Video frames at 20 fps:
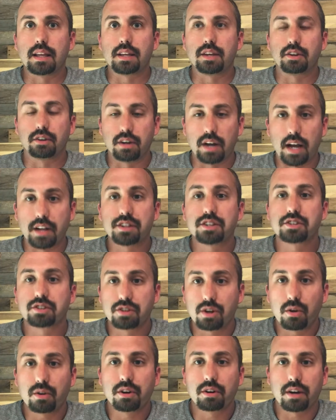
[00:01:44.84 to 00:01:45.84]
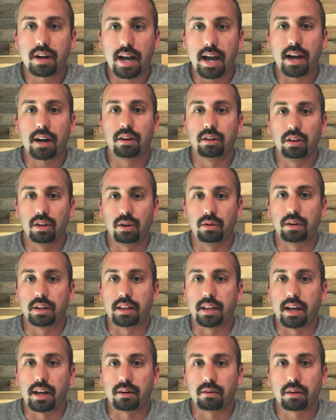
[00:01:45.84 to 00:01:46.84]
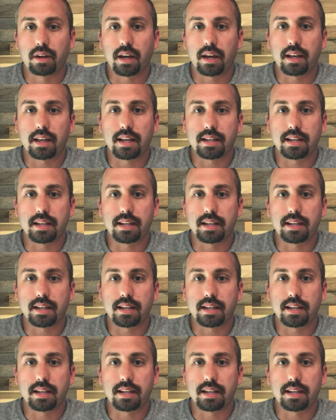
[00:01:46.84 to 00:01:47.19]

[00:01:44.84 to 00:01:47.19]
you're not alone in that, okay?